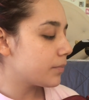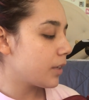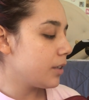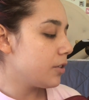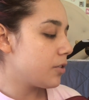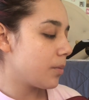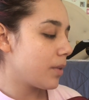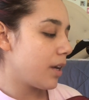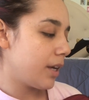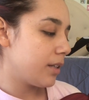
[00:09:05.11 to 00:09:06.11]
and you strum
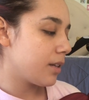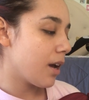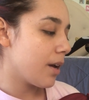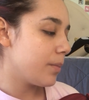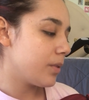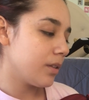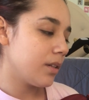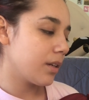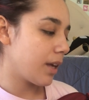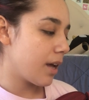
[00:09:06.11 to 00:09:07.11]
that 8 times, and
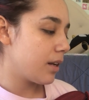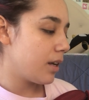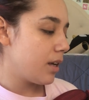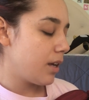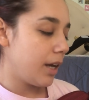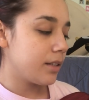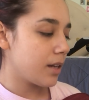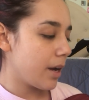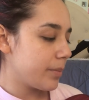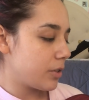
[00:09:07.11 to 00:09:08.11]
then again 8
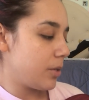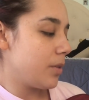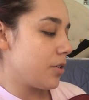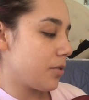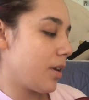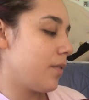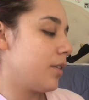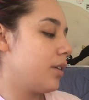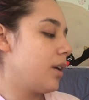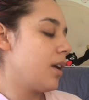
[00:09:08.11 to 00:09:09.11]
times G major 7.